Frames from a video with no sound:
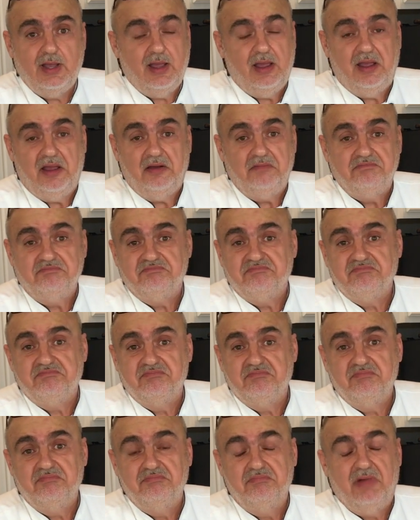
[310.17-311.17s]
Uh,
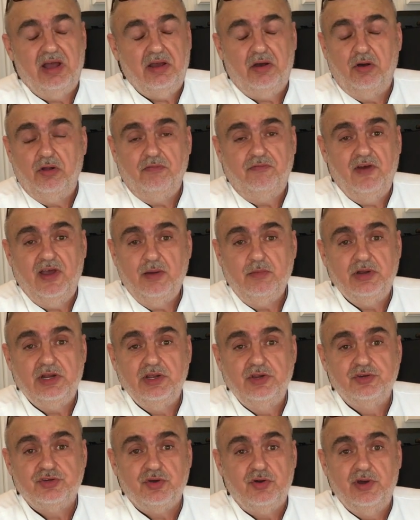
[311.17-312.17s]
my whole
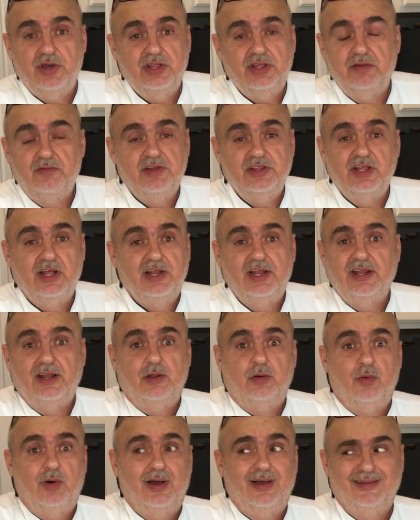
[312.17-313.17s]
family enjoy it, even the
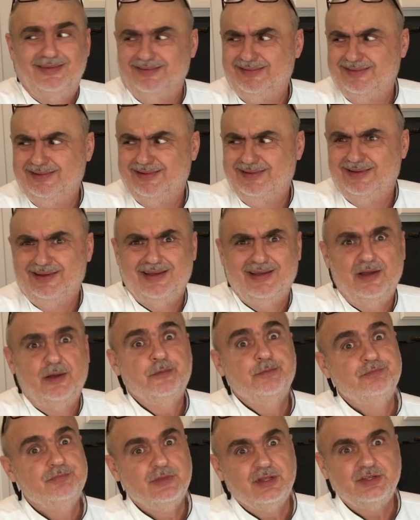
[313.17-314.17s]
little one.
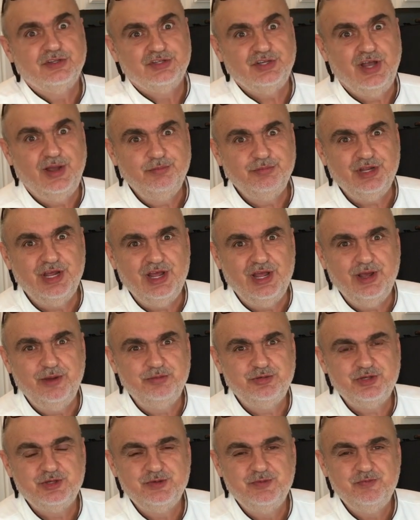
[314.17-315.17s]

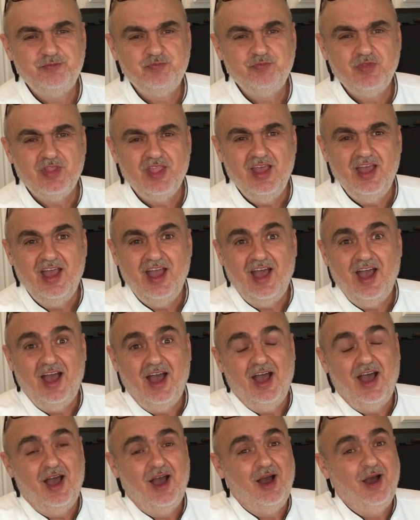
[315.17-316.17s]
Sometimes.
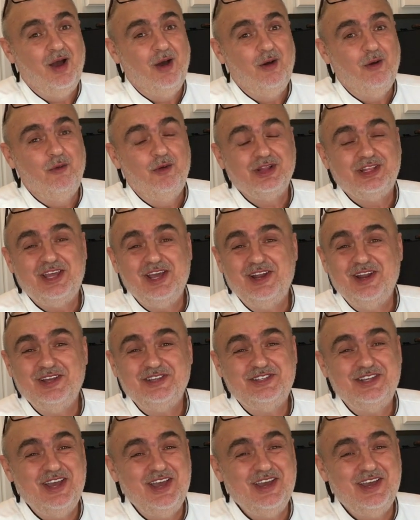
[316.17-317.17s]
What can I
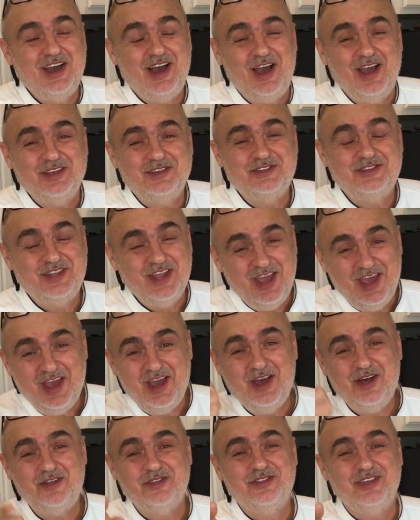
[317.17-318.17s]
say, guys? Stay
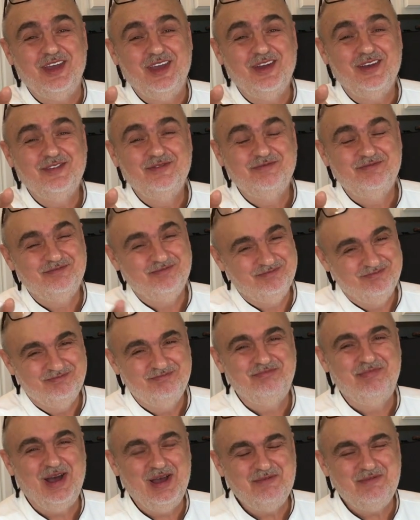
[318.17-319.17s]
healthy.
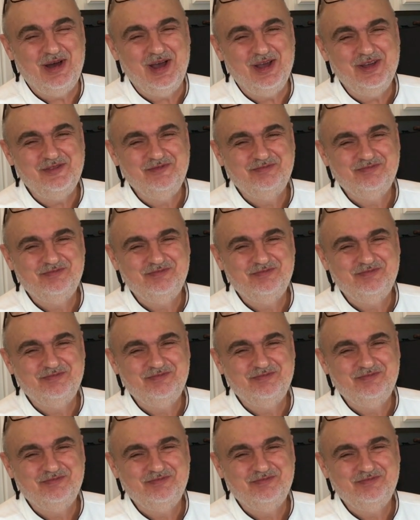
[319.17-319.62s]
Bye-bye.